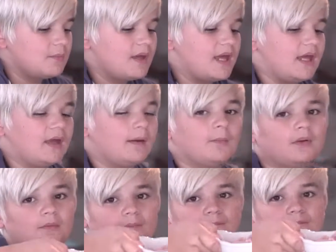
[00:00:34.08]
ham.
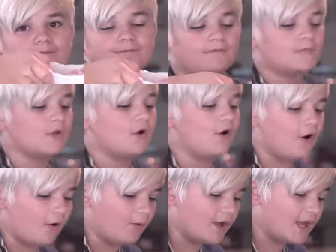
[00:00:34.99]

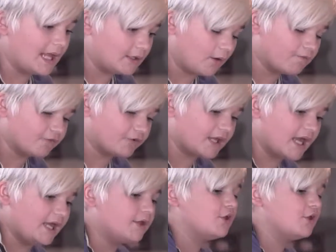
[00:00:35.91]
Oh, don't forget,